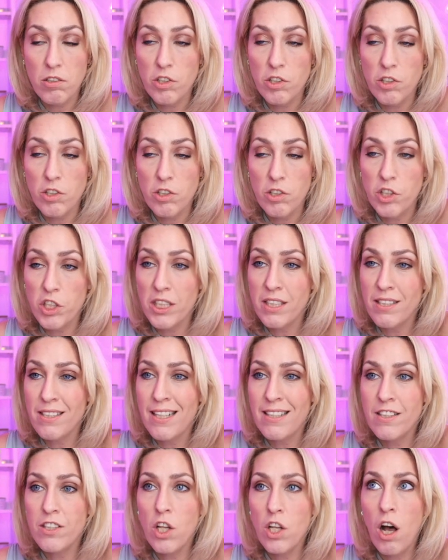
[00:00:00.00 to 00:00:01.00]
She says
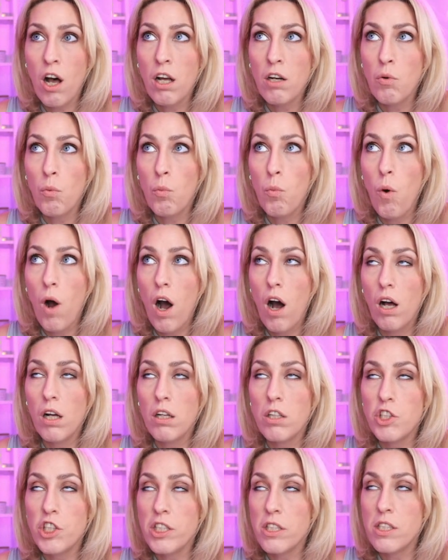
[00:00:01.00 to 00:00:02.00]
not what
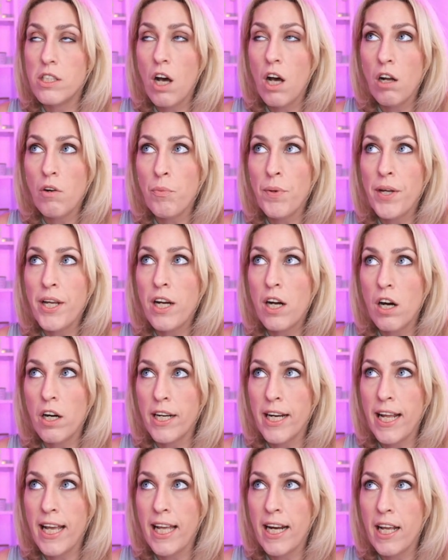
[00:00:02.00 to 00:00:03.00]
she's not
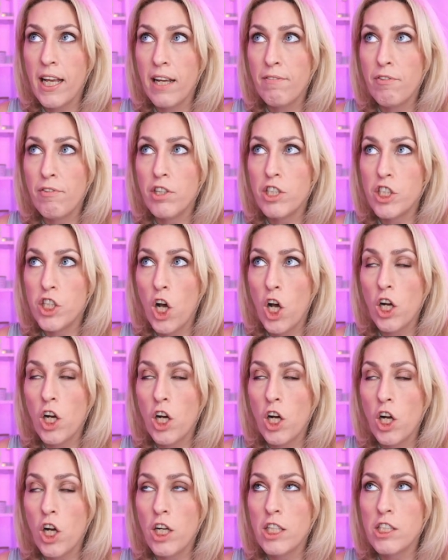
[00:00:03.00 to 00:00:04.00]
reincarnating for as
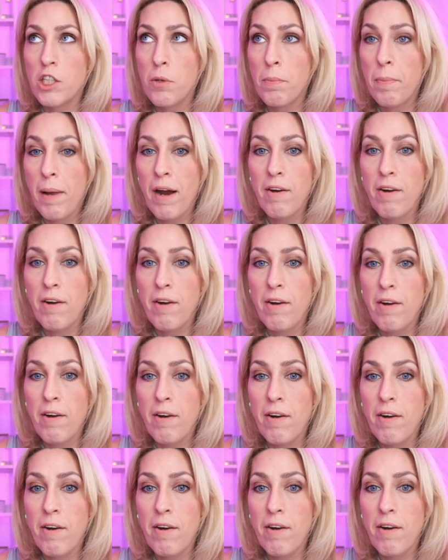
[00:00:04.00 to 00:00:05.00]
long as her parents are
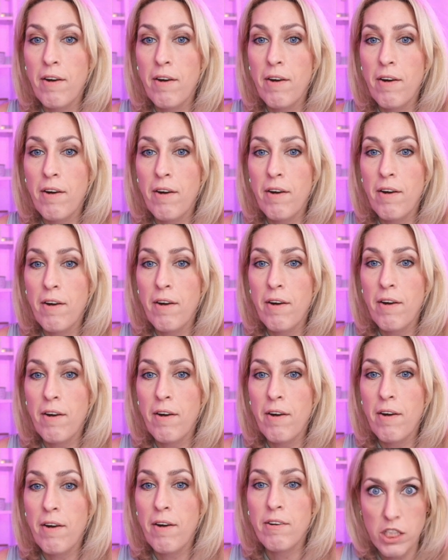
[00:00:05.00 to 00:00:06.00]
still with us. Like they're
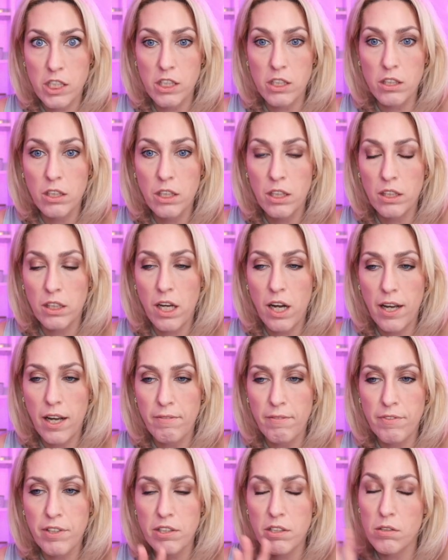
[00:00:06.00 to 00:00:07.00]
still alive.
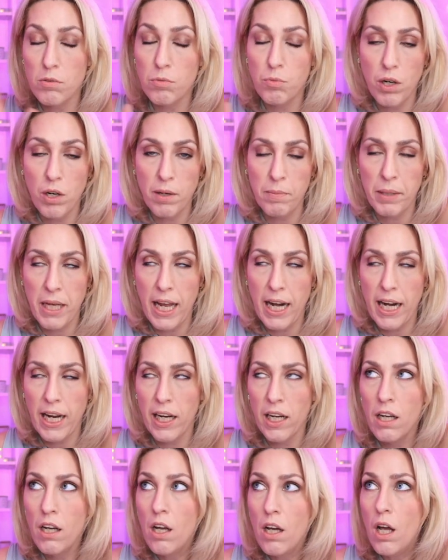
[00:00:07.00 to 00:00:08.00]
This is what I'm getting.
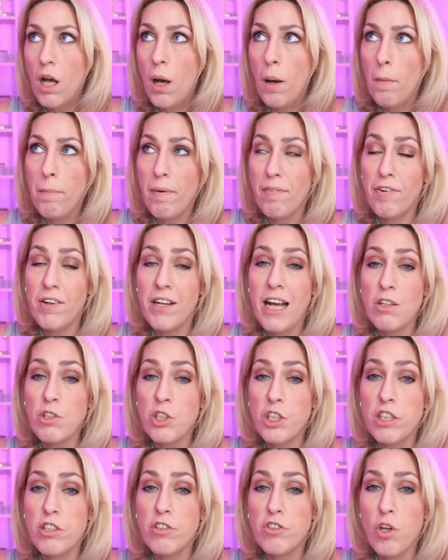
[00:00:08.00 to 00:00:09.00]
But for now,
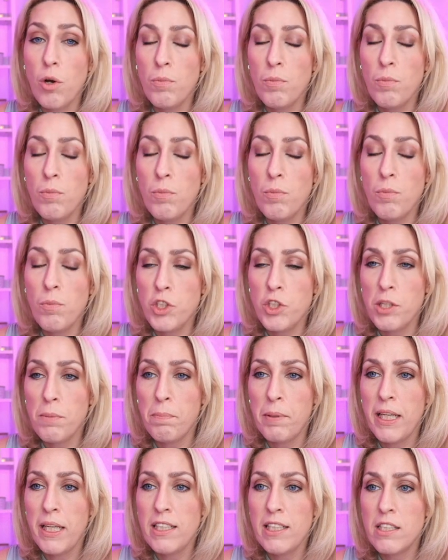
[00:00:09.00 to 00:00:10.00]
she's so much at
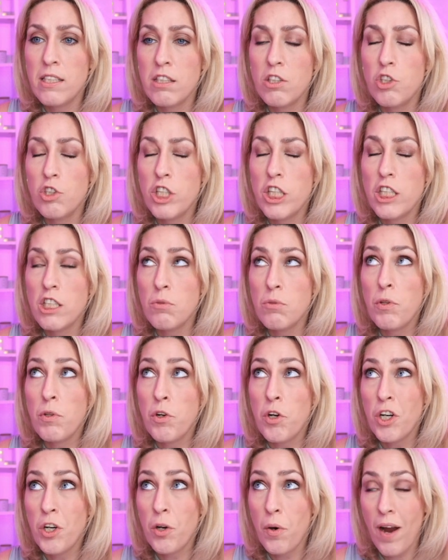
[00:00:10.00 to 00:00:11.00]
peace. She's with
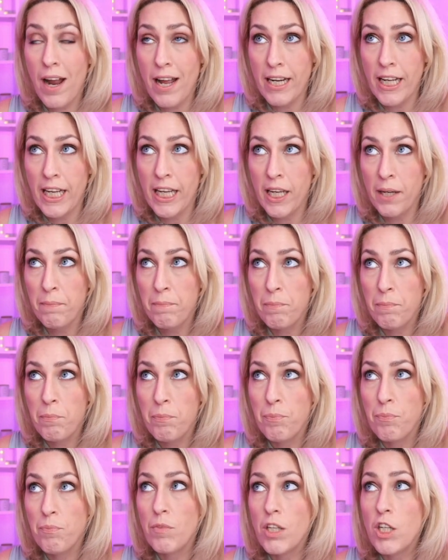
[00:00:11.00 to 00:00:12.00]
her granny.
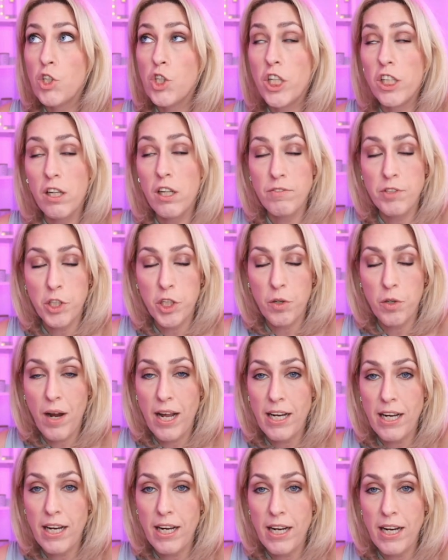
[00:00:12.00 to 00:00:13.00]
She loves her
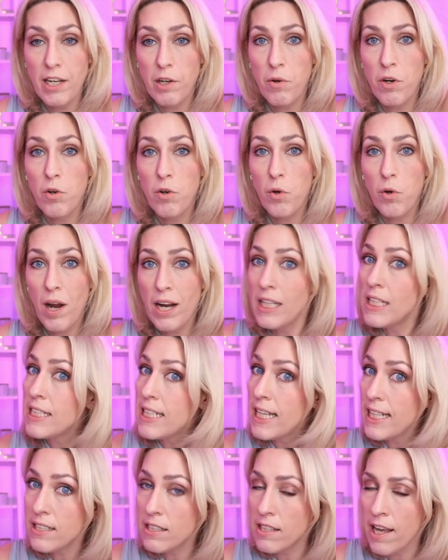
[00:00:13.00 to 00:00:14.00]
granny. Her granny
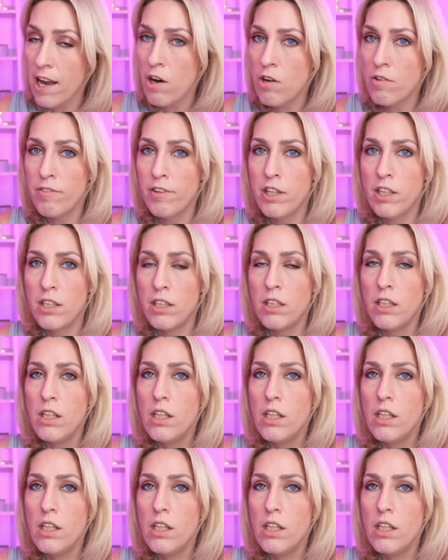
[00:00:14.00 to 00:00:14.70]
takes care of her.